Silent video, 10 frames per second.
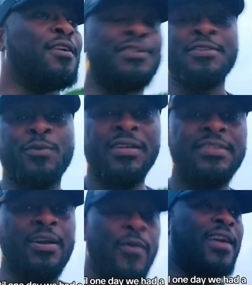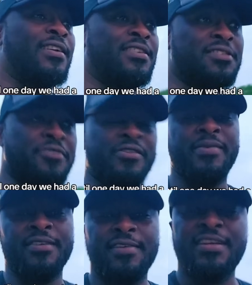Until one day we had a
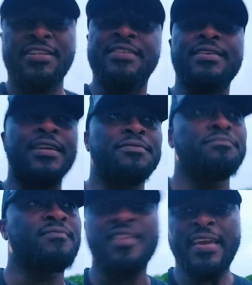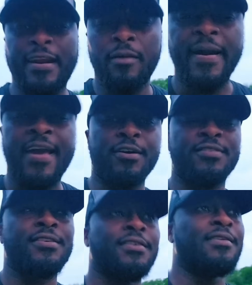disagreement and then she said, get out of my
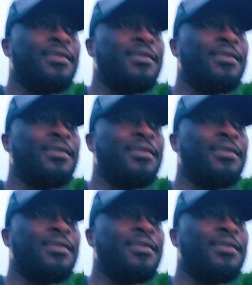house.